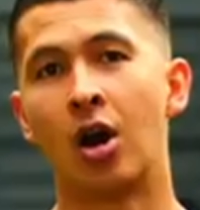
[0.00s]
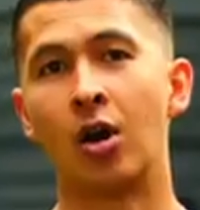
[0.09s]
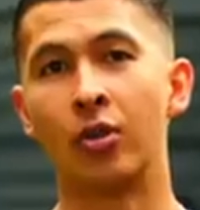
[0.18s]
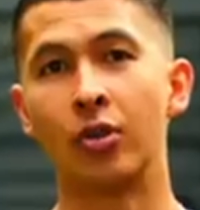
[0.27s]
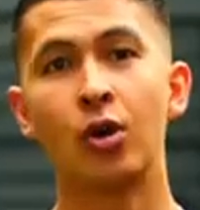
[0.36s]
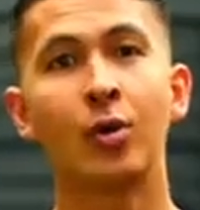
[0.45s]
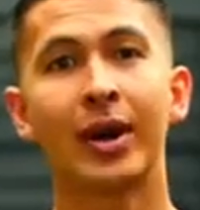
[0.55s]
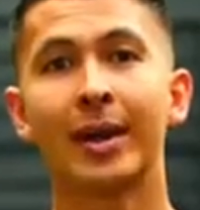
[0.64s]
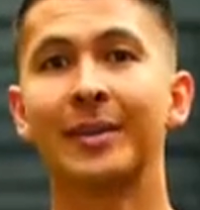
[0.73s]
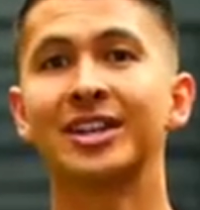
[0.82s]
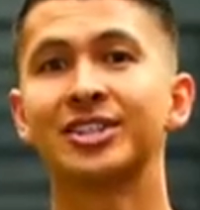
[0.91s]
Although what I
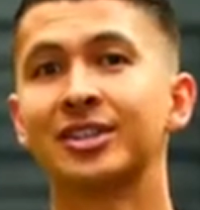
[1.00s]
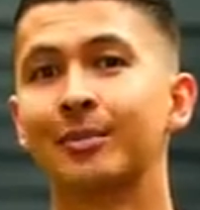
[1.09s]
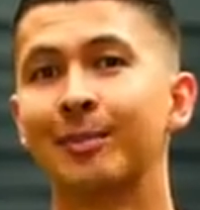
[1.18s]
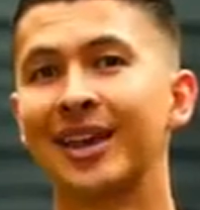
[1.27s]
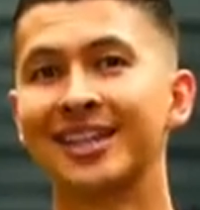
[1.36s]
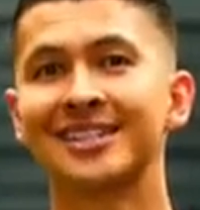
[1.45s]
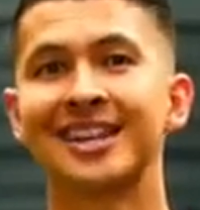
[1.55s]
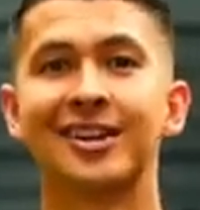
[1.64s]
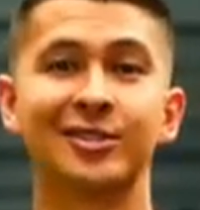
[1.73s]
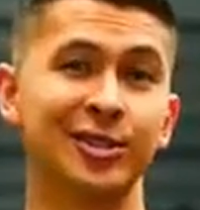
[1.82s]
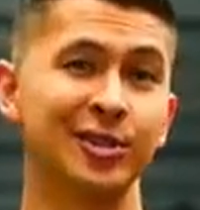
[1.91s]
mentioned may
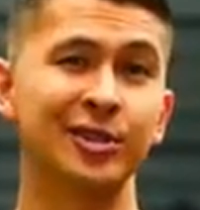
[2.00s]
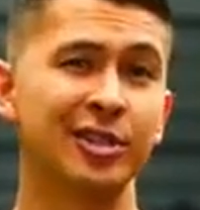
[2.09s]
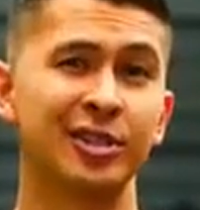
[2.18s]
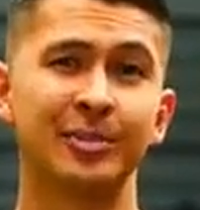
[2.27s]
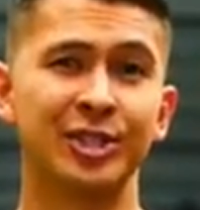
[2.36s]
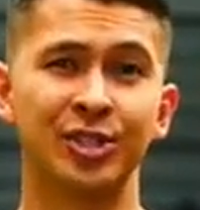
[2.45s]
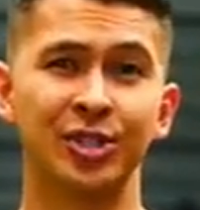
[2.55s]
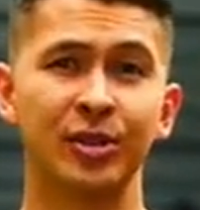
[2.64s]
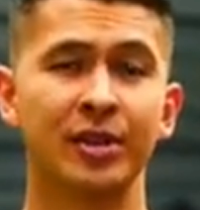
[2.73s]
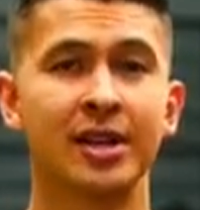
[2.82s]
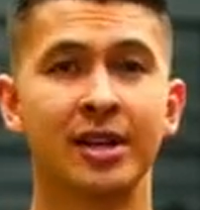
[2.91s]
sound too good to be
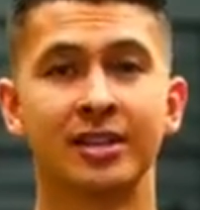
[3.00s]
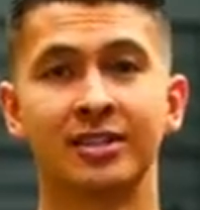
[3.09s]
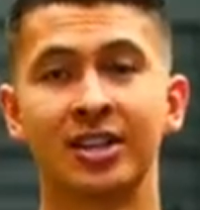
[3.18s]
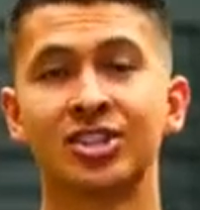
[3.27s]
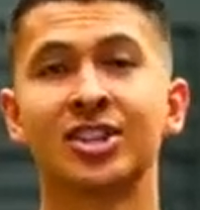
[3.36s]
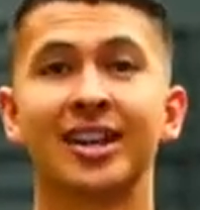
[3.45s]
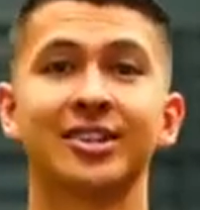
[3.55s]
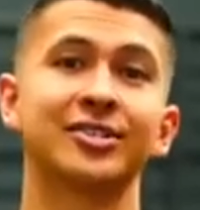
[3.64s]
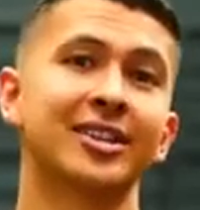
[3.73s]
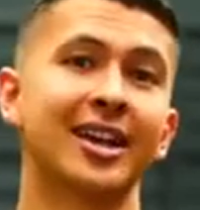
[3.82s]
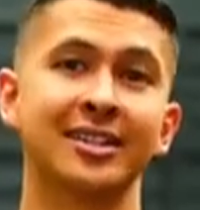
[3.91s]
true, such an
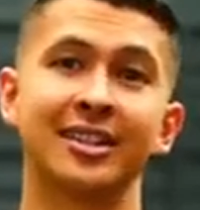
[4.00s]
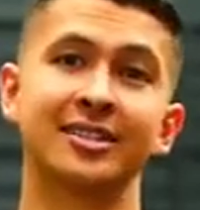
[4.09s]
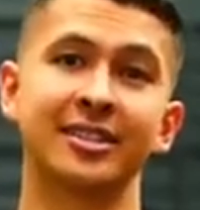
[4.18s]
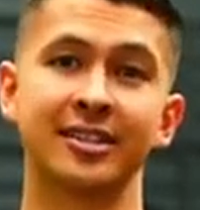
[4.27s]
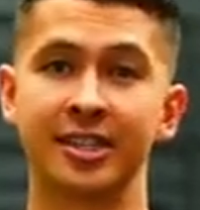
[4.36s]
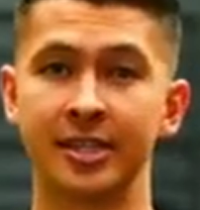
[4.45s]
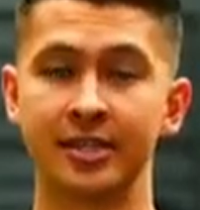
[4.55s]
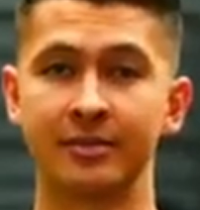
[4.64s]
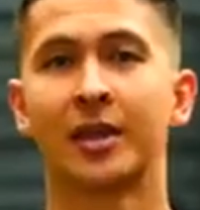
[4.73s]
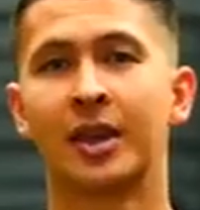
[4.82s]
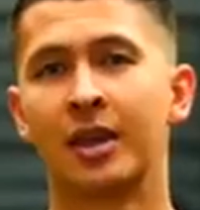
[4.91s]
exercise does
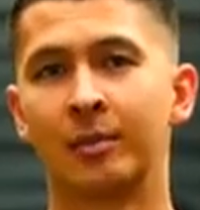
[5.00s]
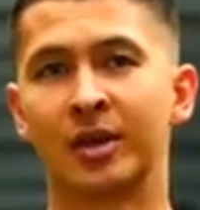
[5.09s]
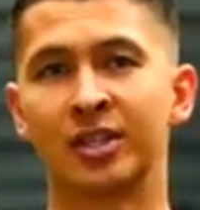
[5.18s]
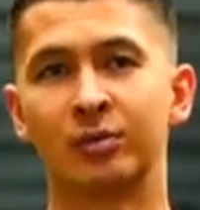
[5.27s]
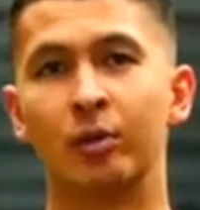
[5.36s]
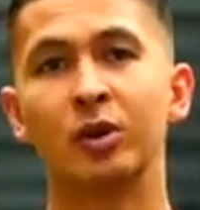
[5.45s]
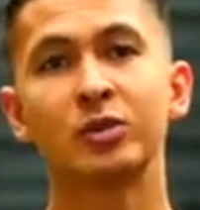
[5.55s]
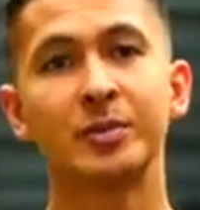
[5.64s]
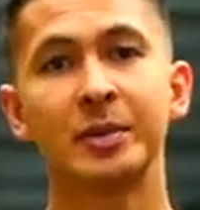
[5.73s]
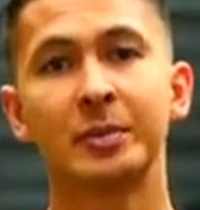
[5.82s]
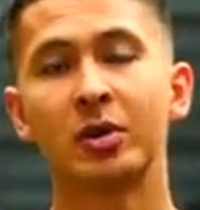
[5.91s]
exist because most
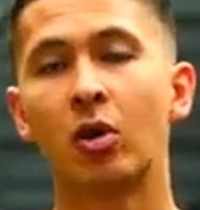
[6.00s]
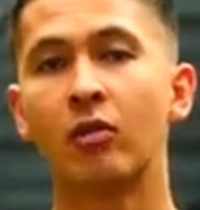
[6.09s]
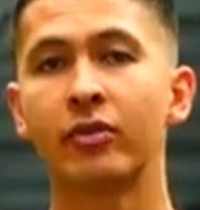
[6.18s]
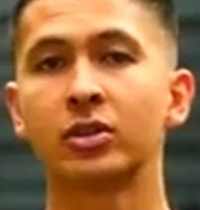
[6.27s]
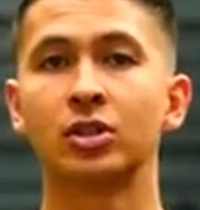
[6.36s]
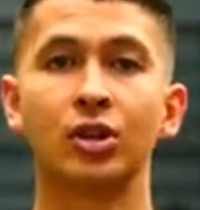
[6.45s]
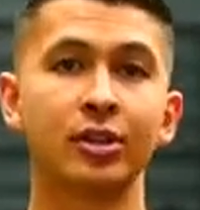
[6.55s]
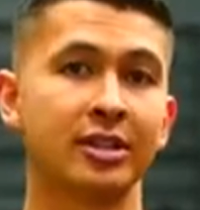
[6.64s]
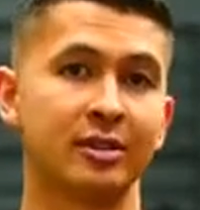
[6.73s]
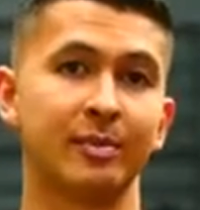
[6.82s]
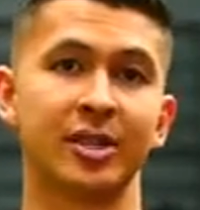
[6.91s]
people overlook
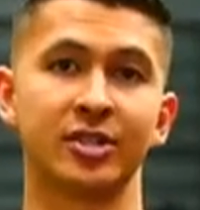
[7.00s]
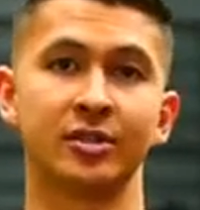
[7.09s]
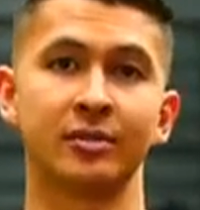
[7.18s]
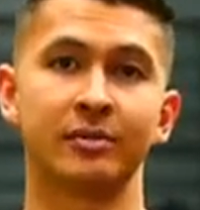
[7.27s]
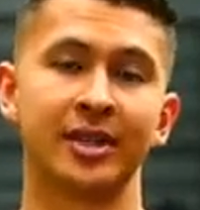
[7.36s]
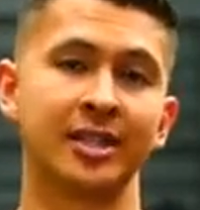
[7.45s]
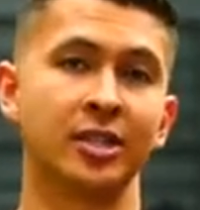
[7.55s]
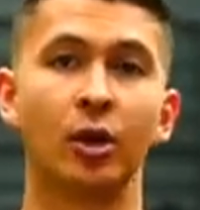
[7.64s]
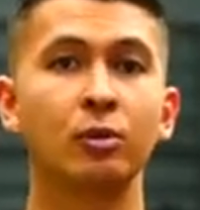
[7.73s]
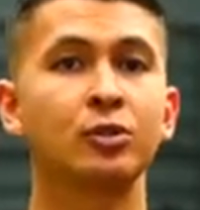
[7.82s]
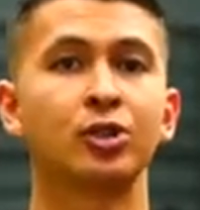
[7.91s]
this muscle and they
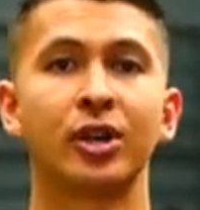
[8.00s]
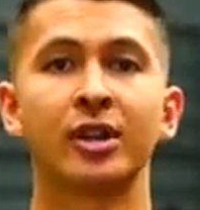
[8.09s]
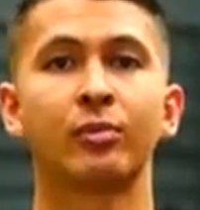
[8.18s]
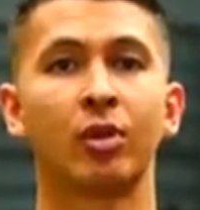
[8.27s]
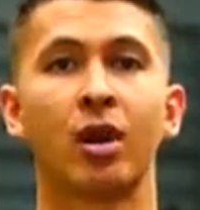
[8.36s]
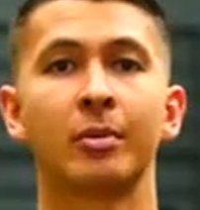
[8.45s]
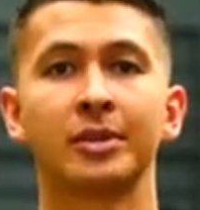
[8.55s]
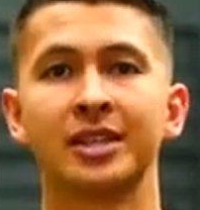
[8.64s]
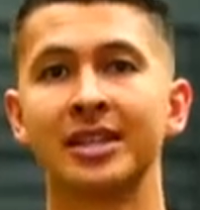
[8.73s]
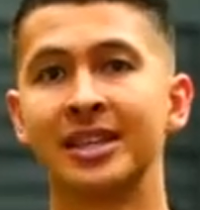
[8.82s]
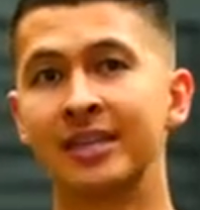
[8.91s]
don't train it
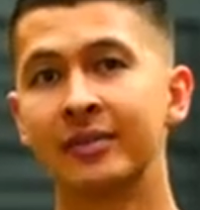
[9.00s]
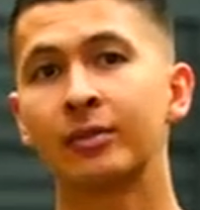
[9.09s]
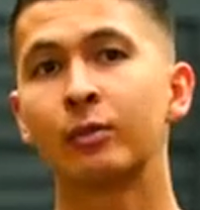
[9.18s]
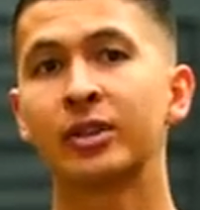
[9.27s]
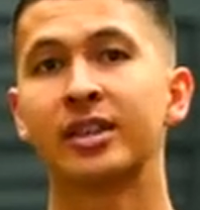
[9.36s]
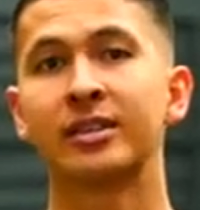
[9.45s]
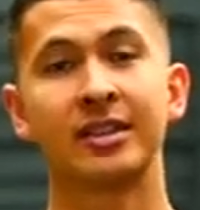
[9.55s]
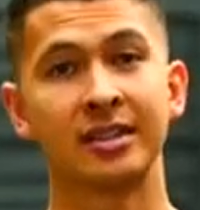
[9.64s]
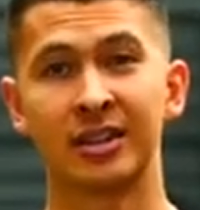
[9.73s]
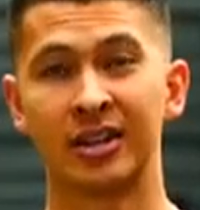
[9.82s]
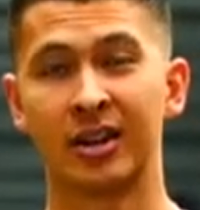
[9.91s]
properly even when they
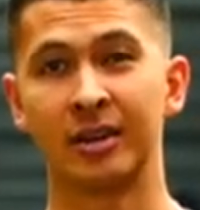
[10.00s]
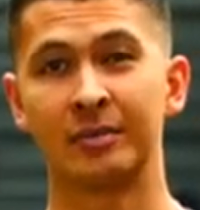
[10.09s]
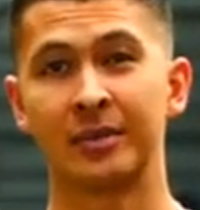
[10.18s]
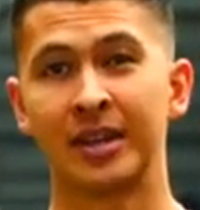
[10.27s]
think they are.